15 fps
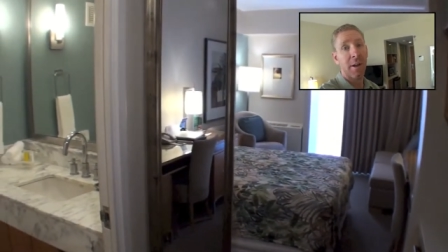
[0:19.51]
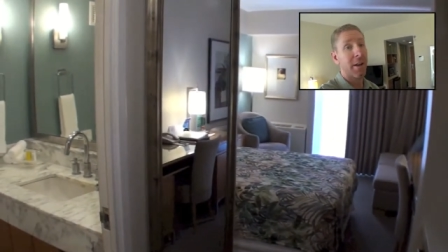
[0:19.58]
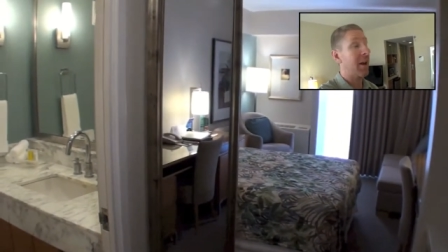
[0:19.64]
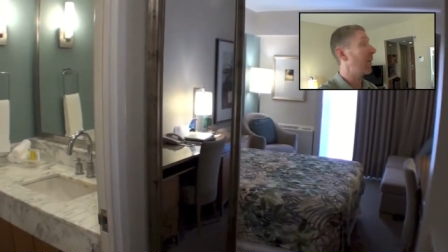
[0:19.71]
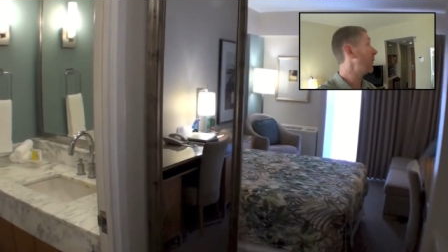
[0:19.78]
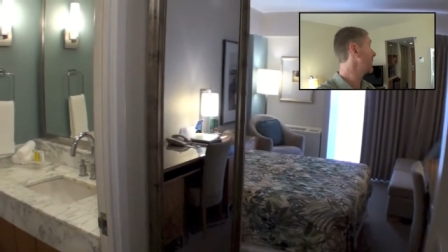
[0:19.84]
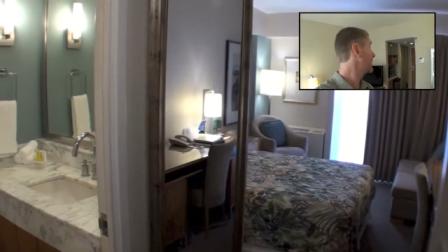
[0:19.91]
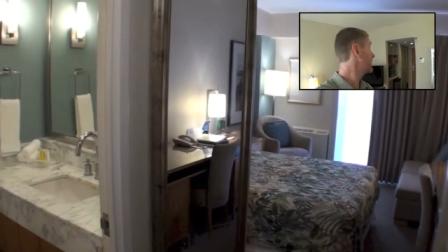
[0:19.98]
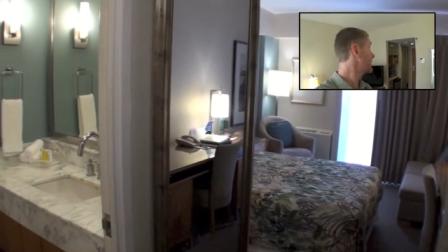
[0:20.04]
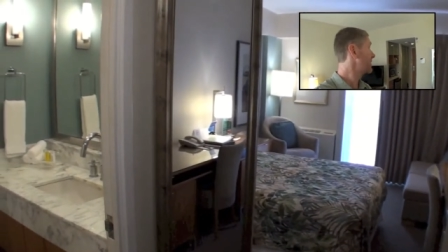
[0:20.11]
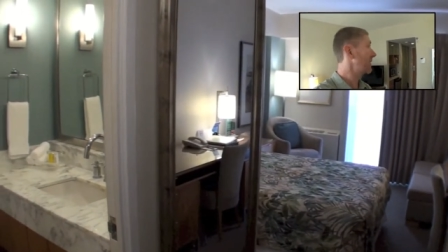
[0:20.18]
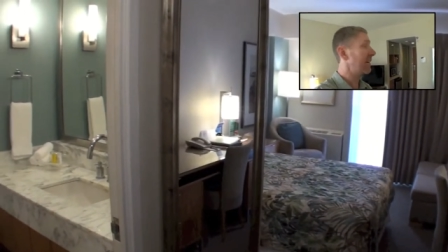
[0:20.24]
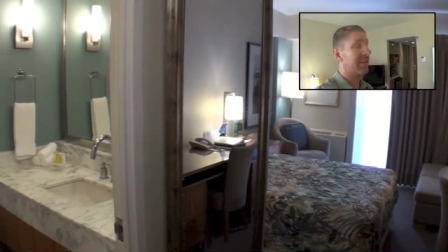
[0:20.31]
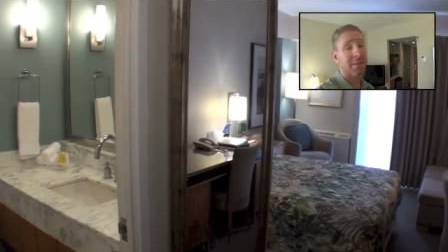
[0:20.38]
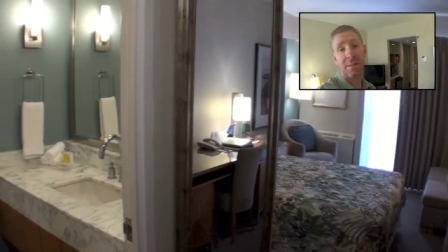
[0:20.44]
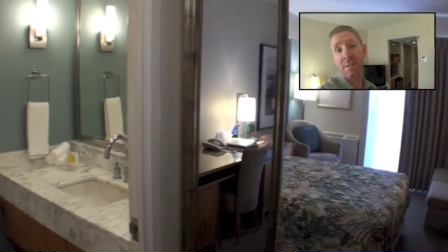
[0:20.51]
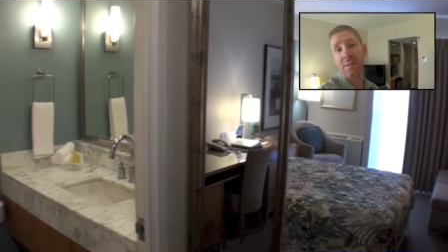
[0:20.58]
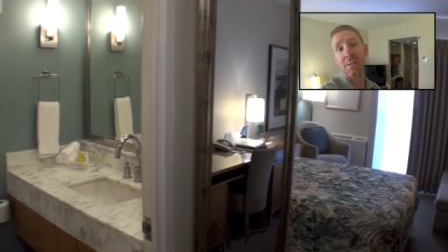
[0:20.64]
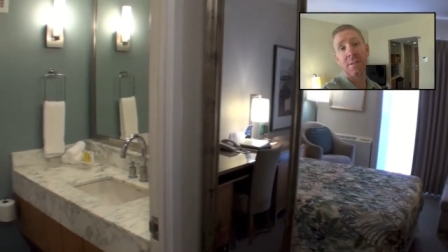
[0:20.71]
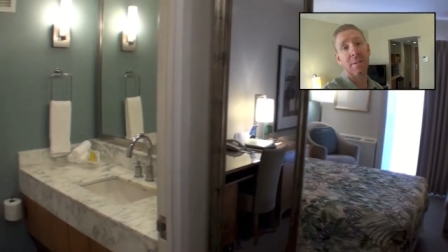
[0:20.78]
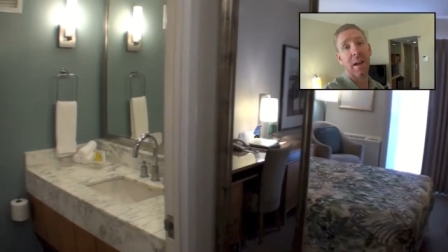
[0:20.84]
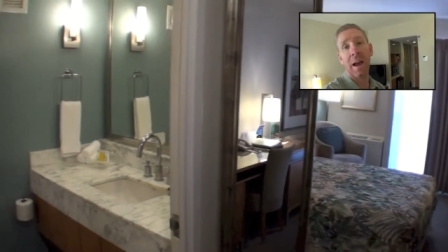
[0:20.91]
Now what this is,
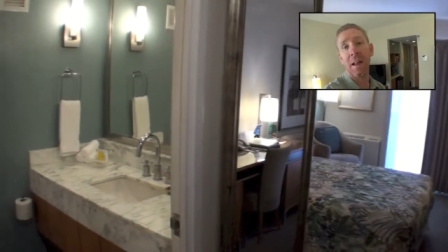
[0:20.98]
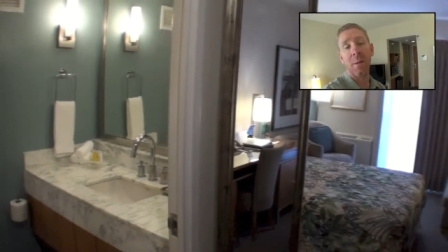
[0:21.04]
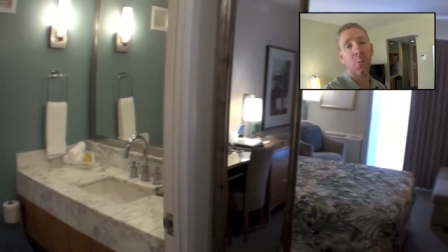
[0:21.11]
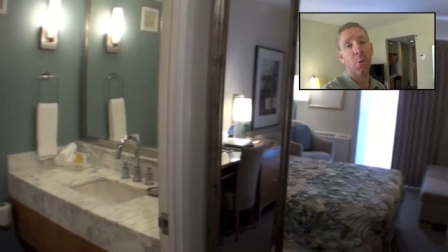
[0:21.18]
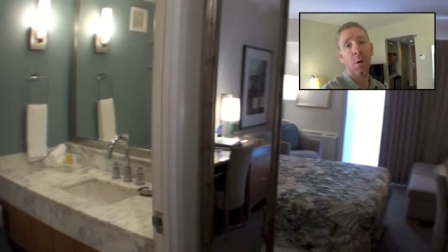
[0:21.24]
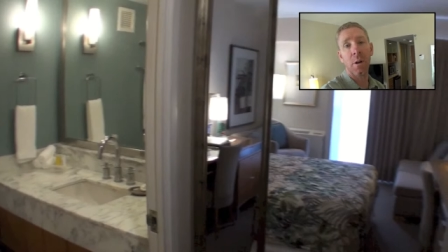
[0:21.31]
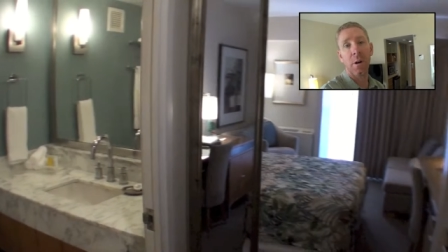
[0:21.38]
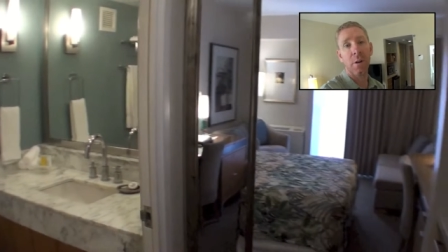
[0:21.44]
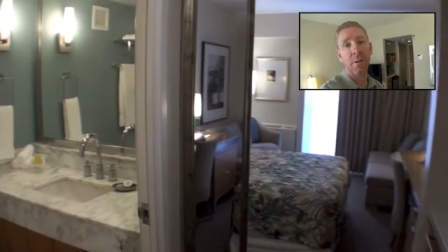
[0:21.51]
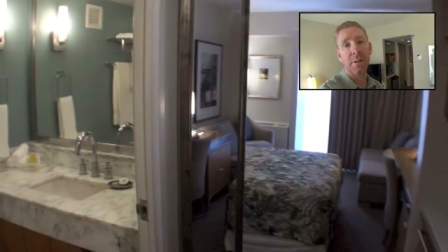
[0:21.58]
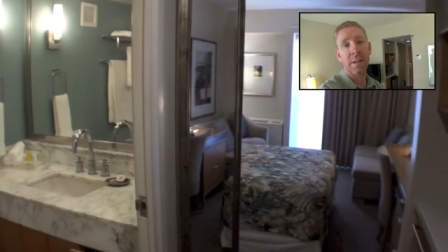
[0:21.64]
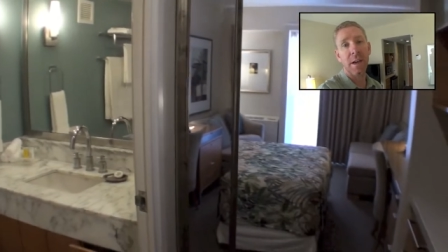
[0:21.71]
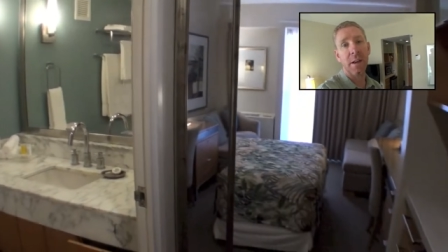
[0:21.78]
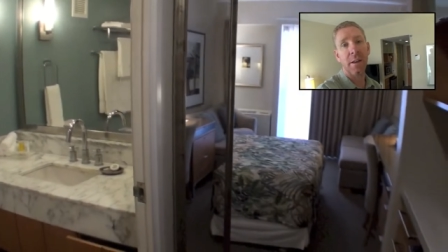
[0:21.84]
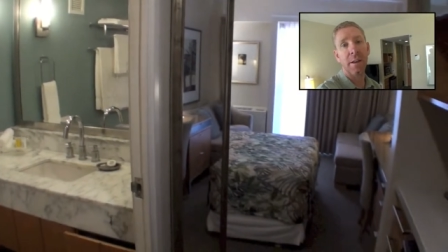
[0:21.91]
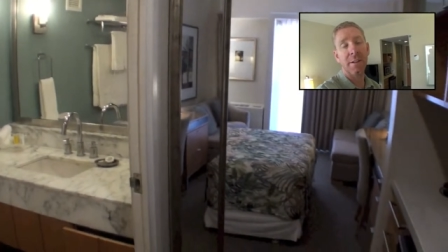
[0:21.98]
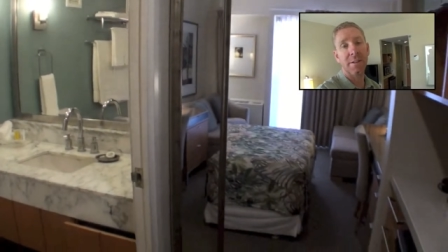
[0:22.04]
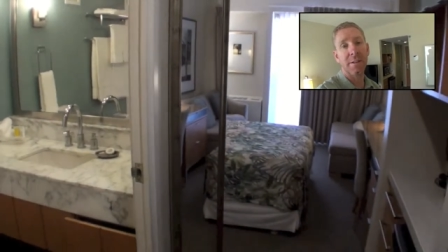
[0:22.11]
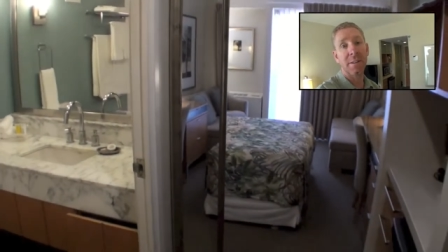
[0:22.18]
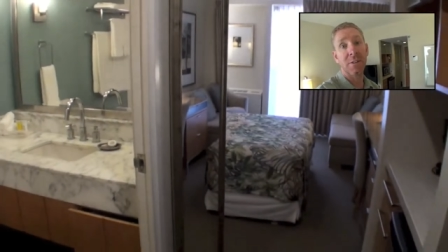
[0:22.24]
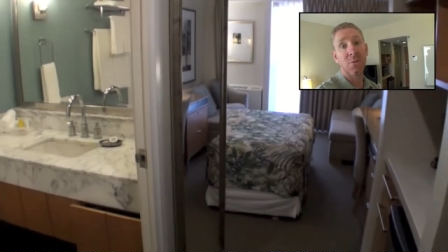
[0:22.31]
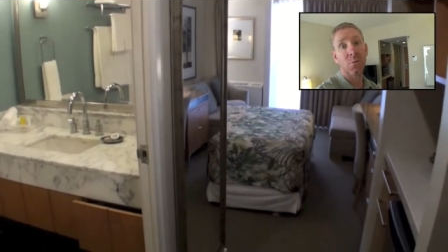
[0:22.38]
this is Ala Moana Hotel.
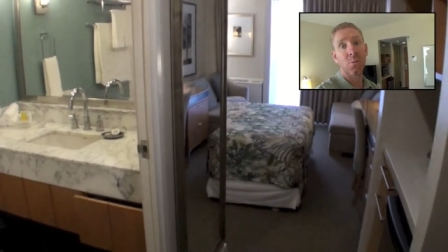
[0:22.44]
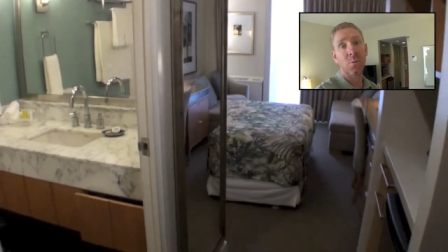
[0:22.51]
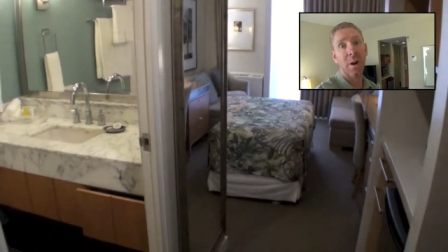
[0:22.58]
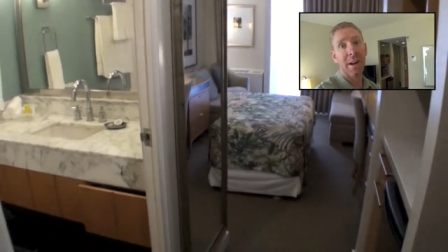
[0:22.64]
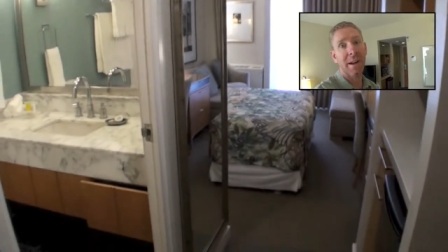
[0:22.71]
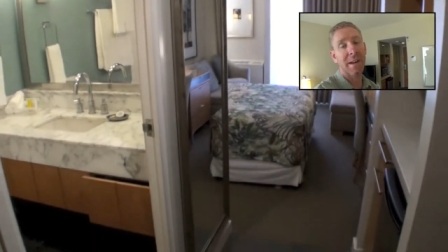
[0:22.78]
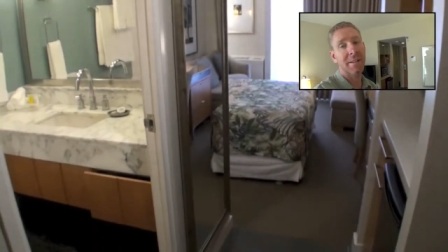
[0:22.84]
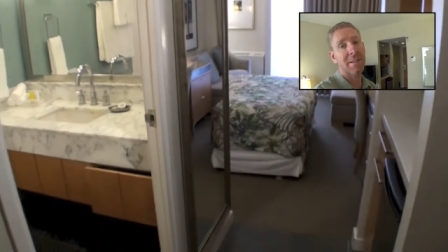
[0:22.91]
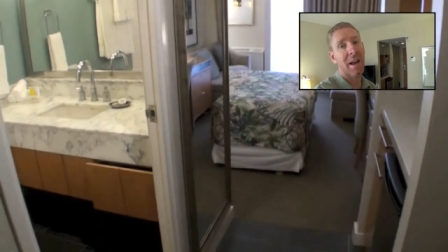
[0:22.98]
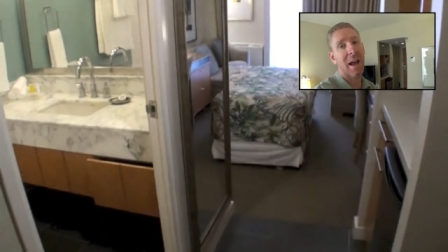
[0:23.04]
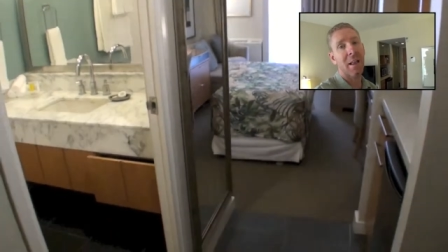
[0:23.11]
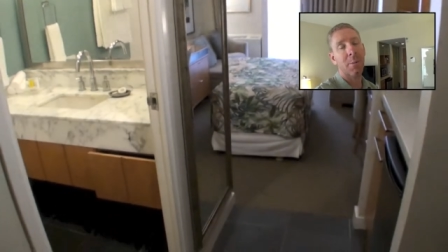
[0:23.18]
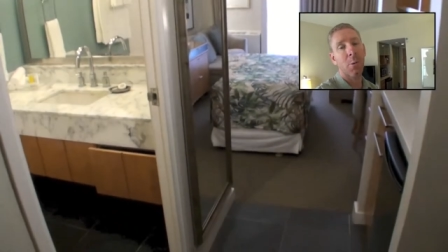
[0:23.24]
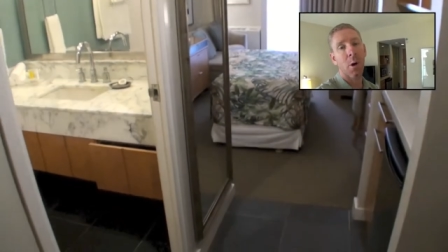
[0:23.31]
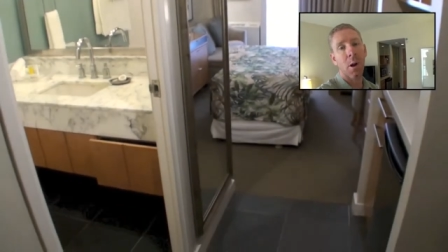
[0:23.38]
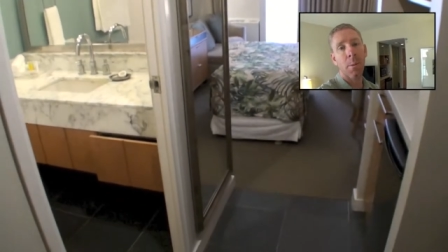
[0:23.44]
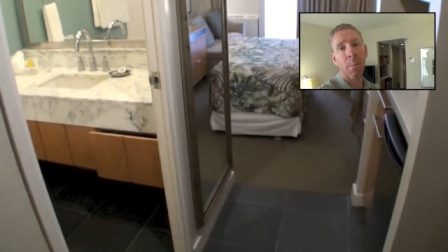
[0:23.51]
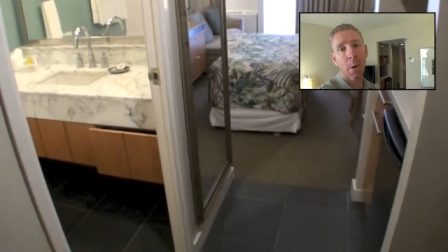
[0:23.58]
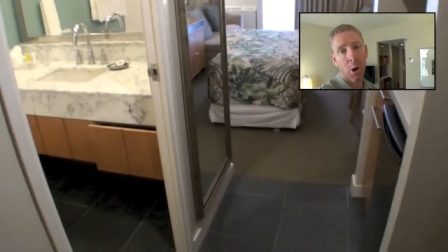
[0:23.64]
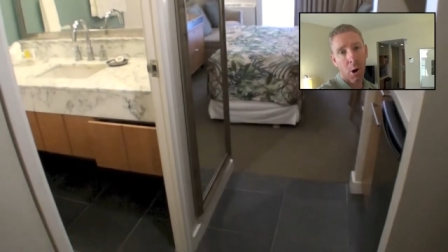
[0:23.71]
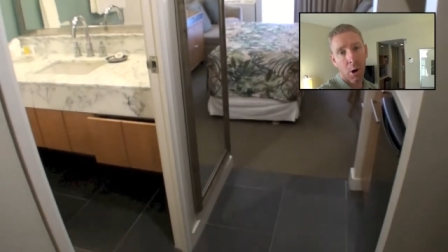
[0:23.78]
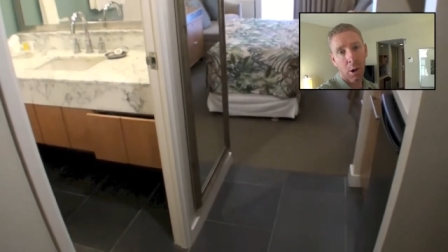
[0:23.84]
It sits right next to Ala Moana
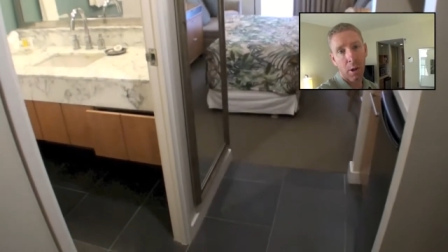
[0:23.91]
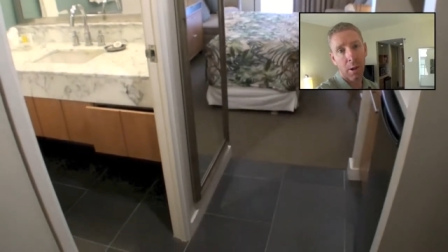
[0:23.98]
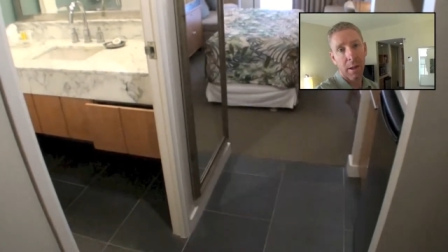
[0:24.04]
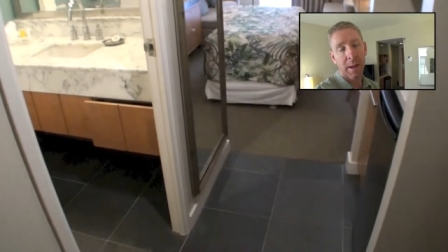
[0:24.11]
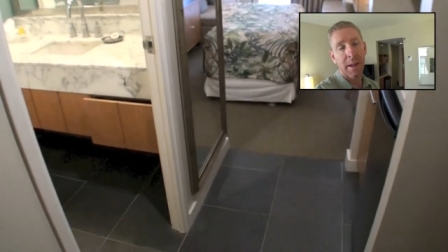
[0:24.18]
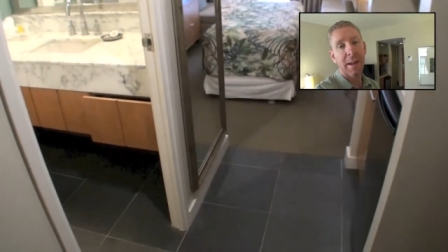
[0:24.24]
Mall.